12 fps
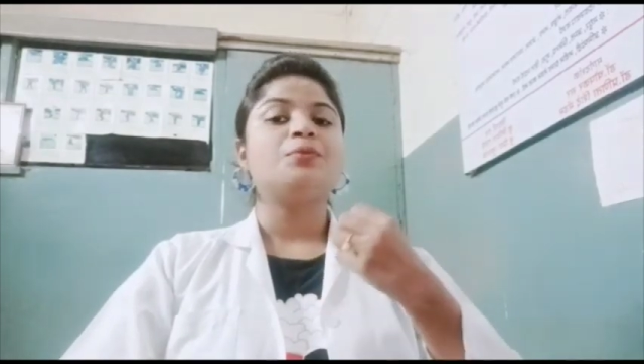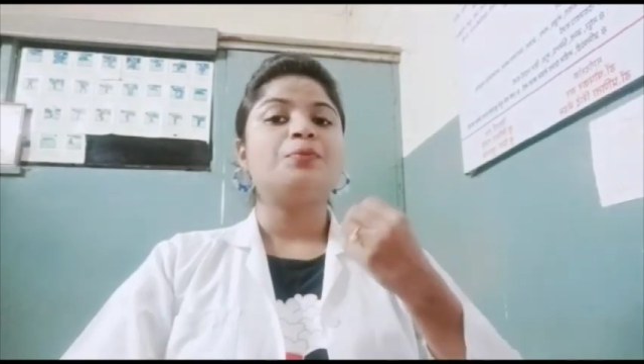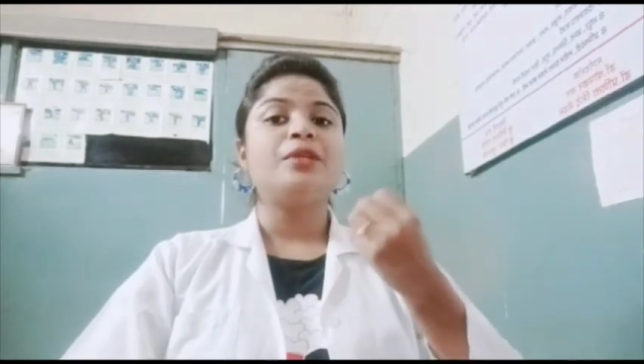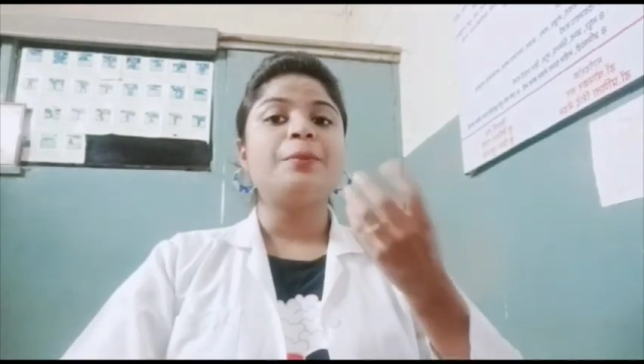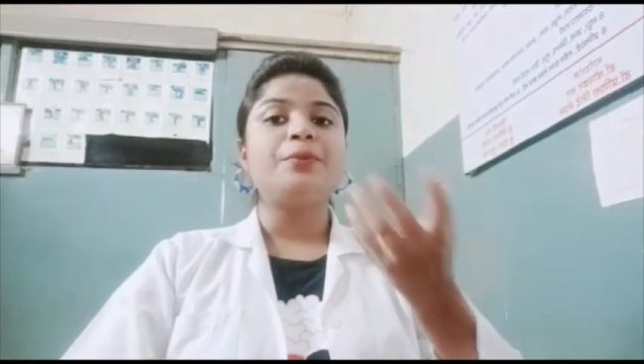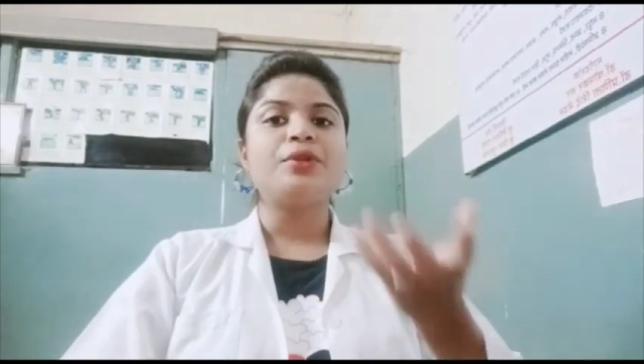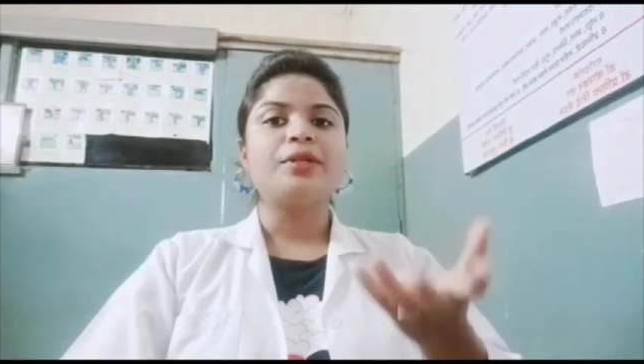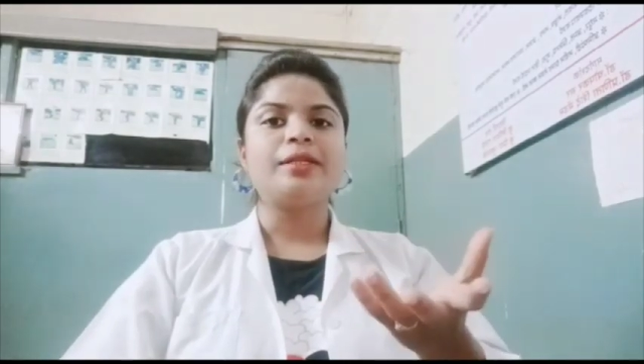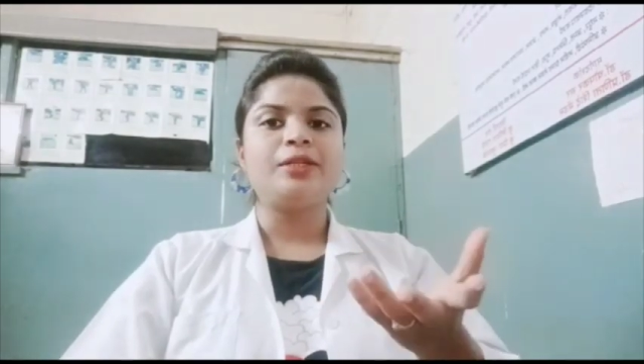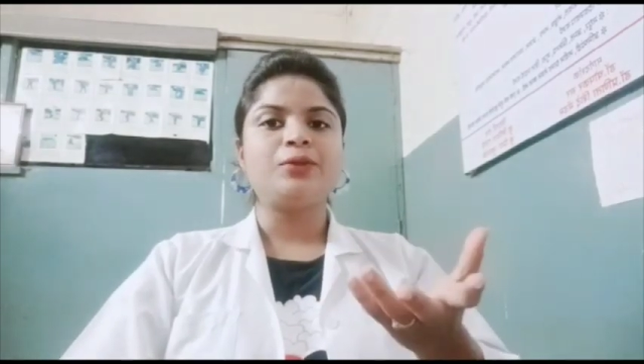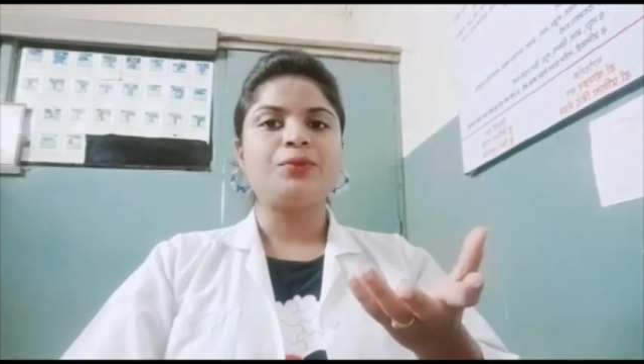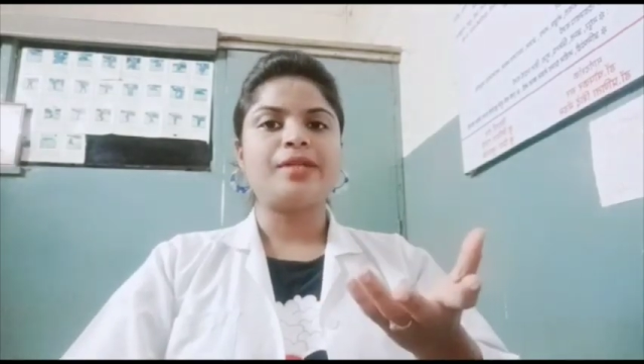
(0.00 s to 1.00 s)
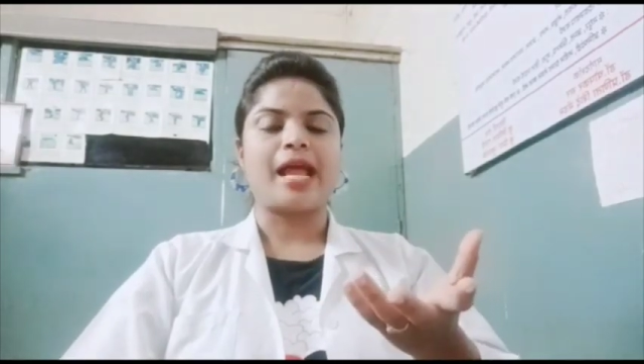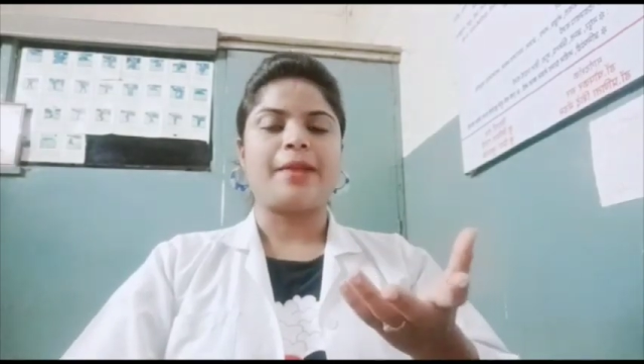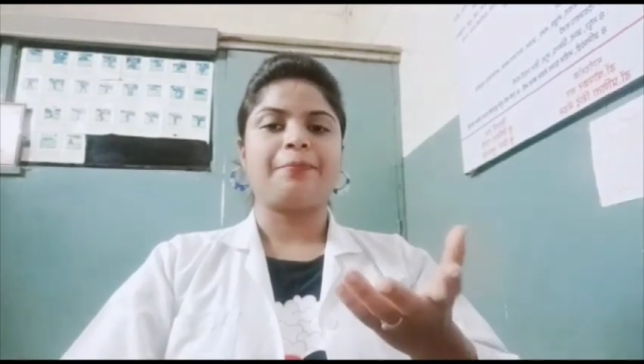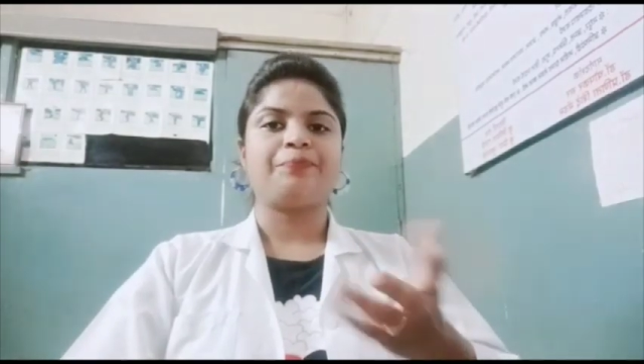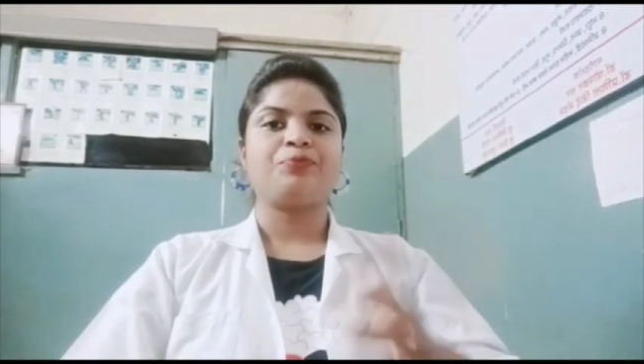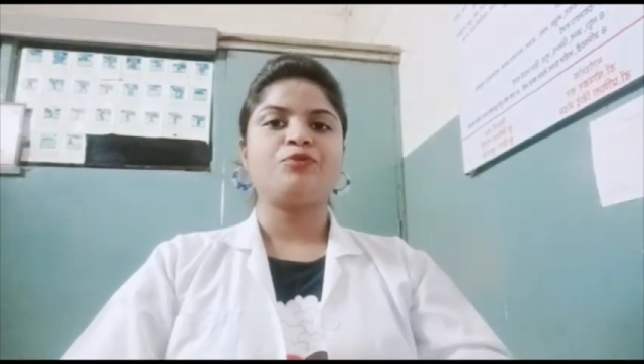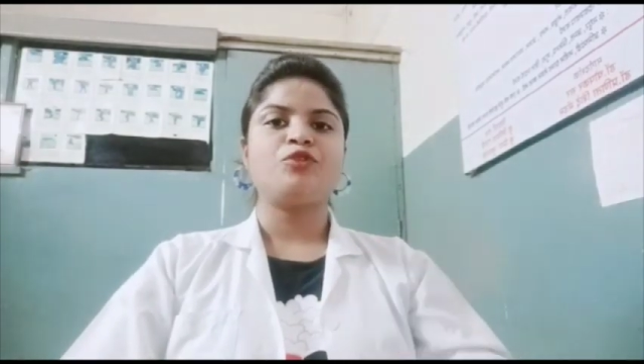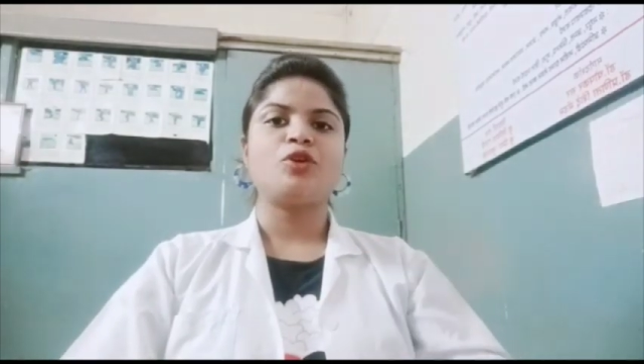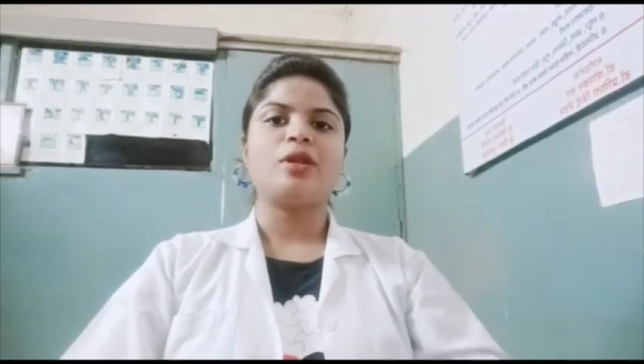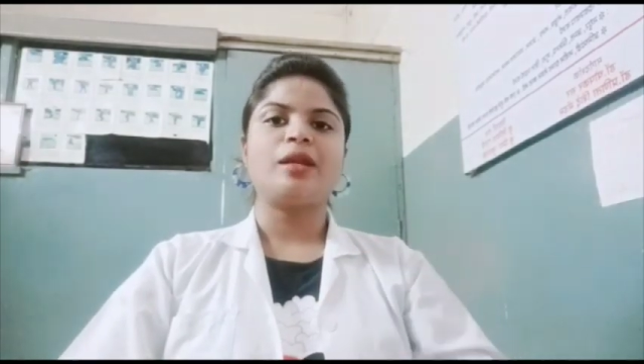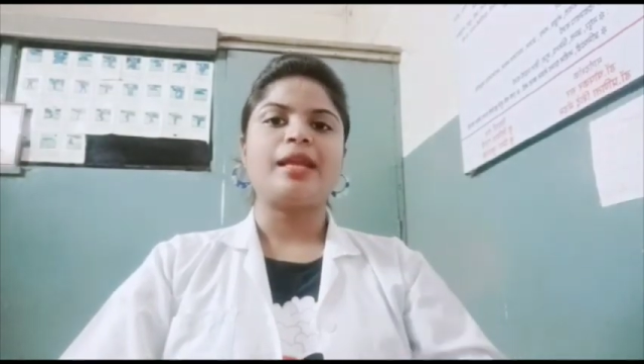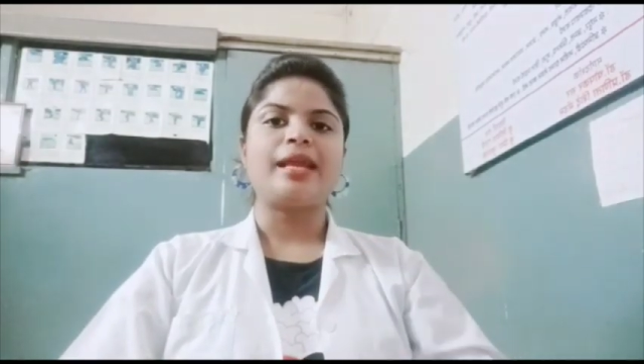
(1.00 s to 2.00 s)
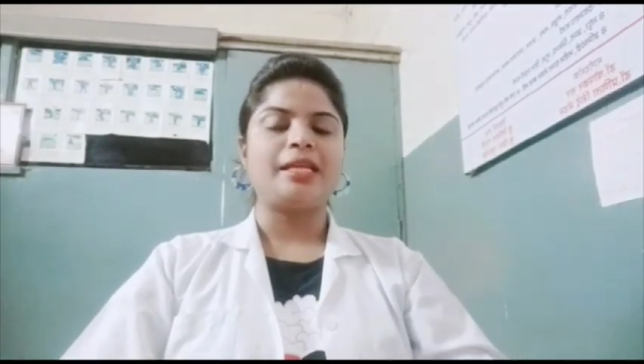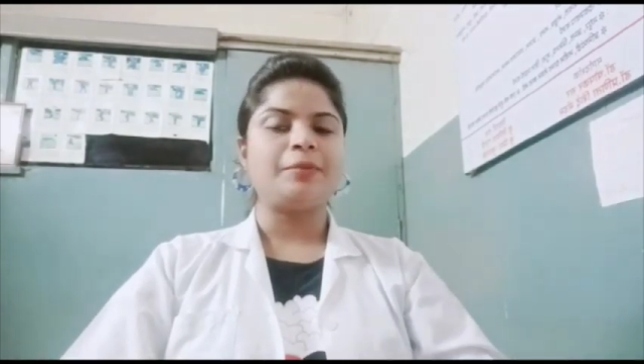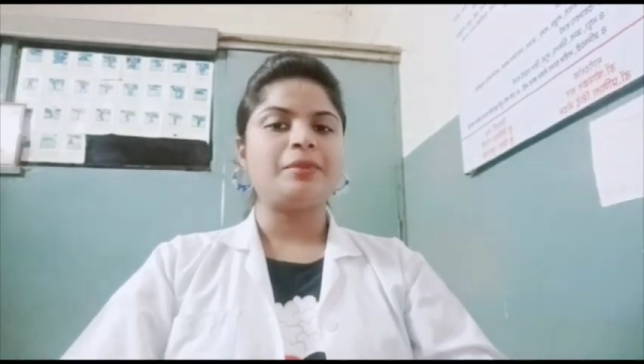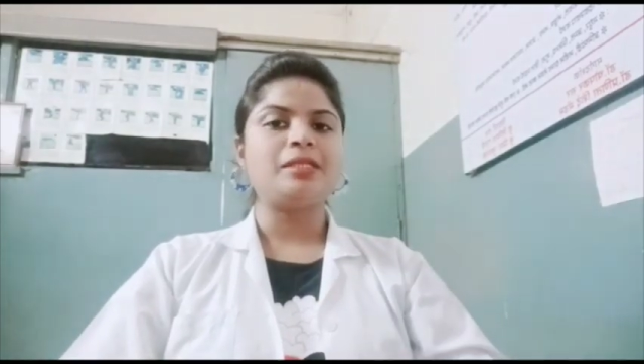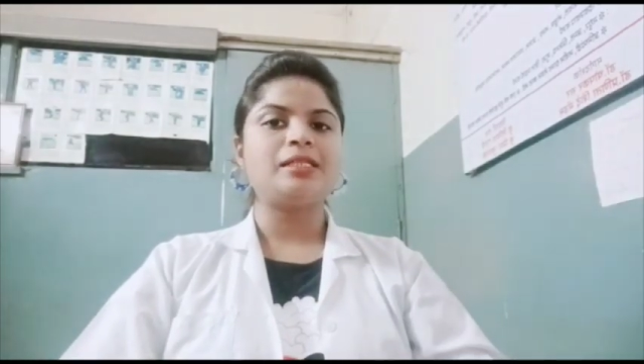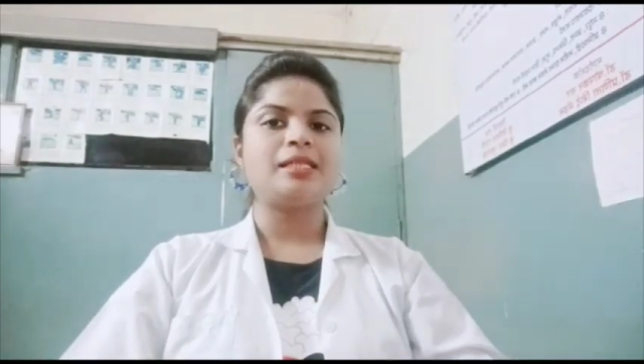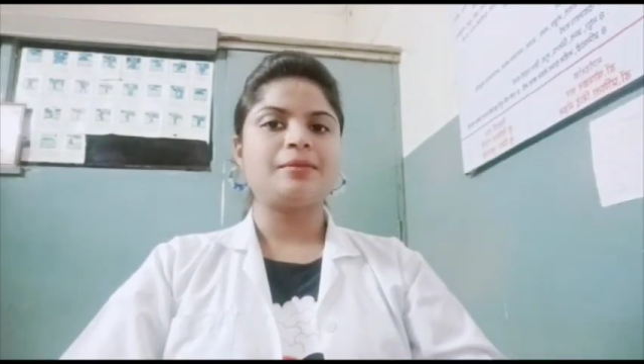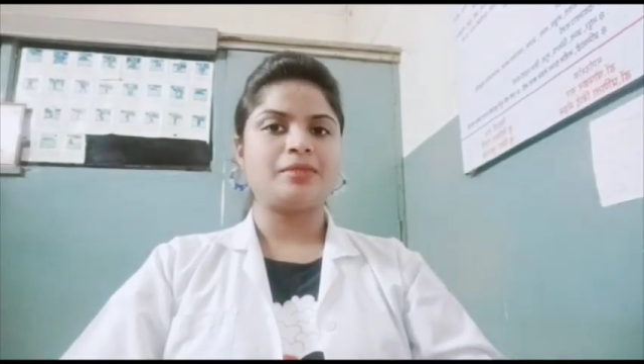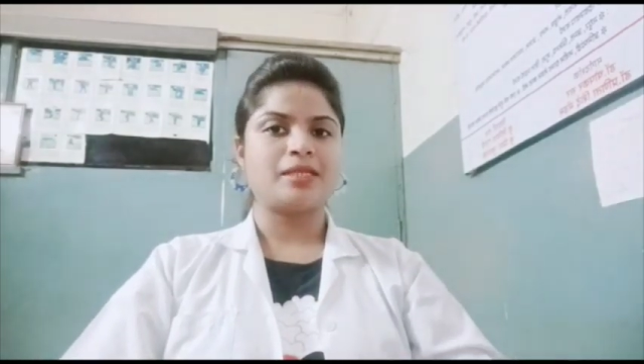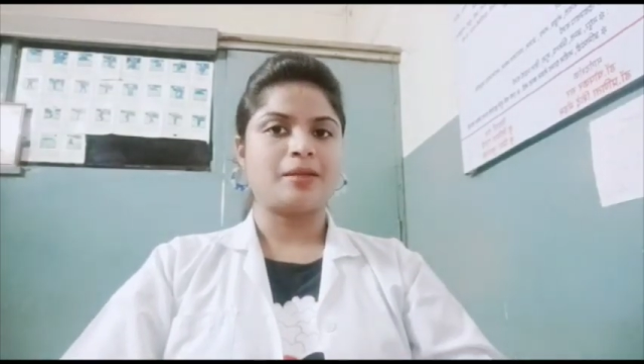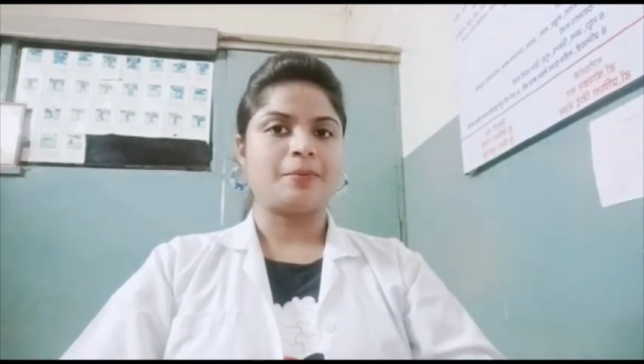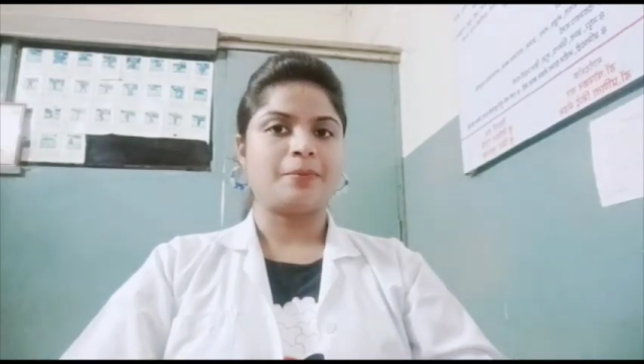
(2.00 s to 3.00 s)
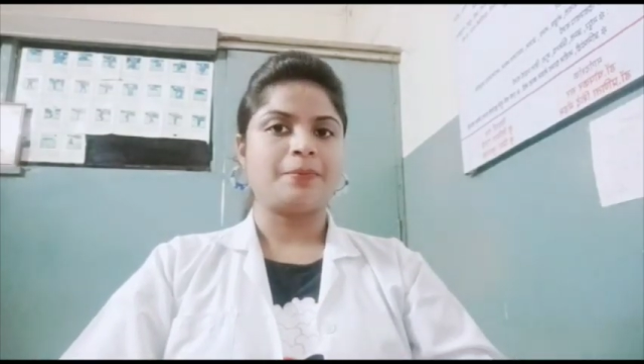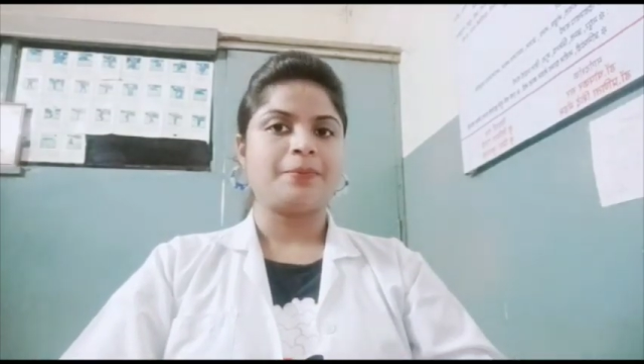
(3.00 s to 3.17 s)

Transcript: reproductive time for animal kingdom